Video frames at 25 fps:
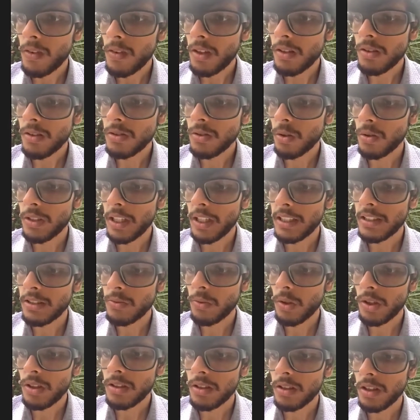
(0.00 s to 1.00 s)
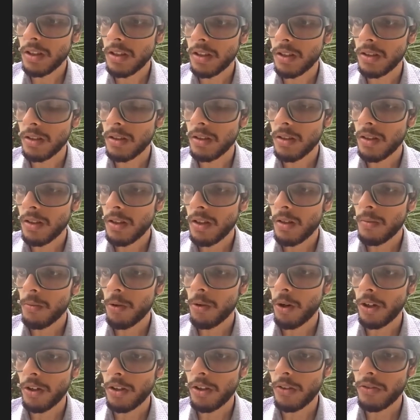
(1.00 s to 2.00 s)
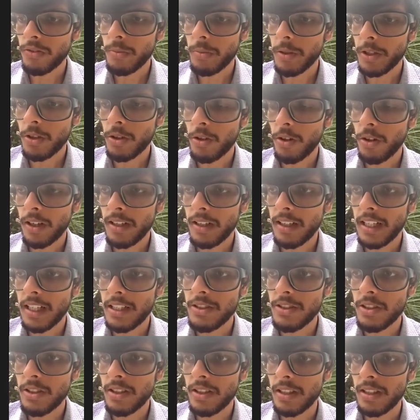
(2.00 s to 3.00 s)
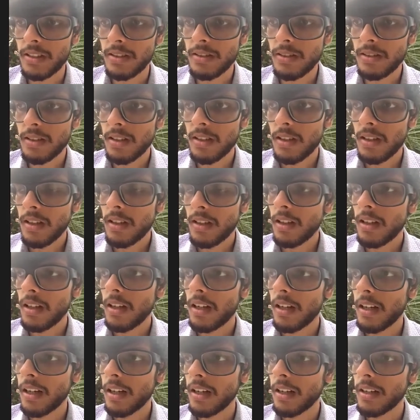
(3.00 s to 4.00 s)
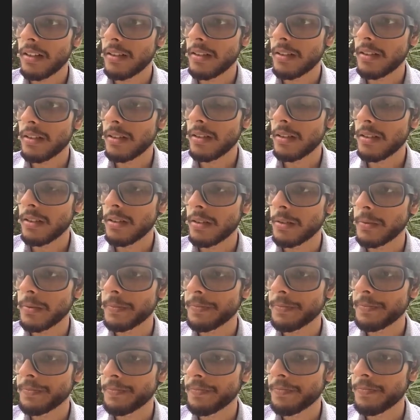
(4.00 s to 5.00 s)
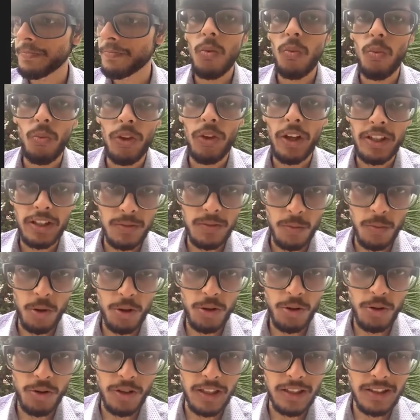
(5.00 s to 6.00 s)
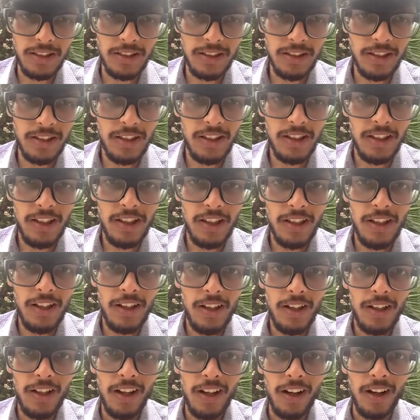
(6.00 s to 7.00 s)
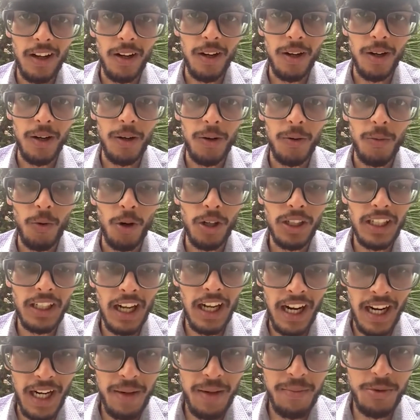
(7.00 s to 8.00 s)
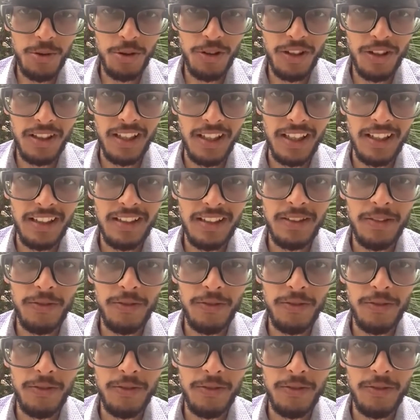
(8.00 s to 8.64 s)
So that's what the model of the Bitcoin ledger is. And there is more to this. What I am doing then,